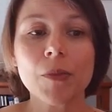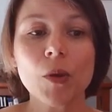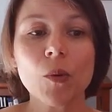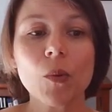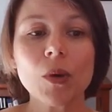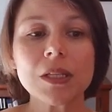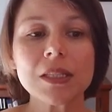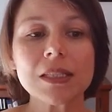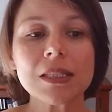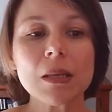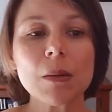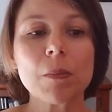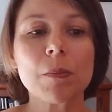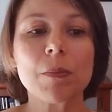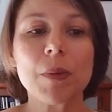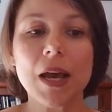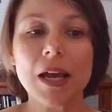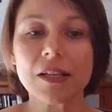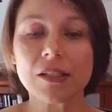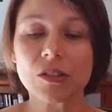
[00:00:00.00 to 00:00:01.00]
What's the
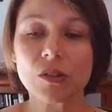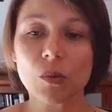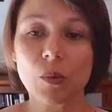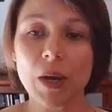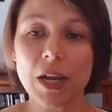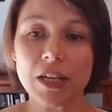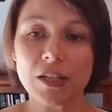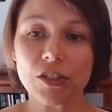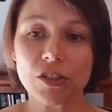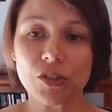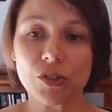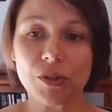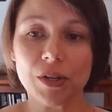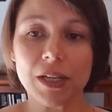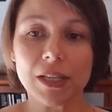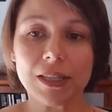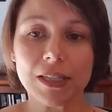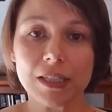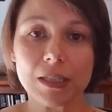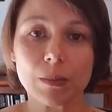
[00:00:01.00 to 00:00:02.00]
best way to
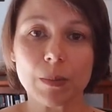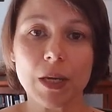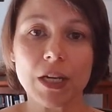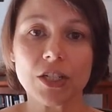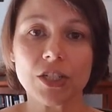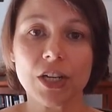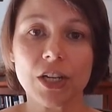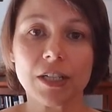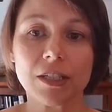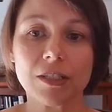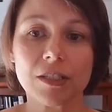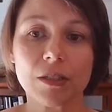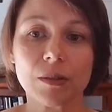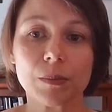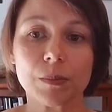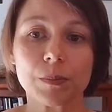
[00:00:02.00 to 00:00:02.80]
treat this patient?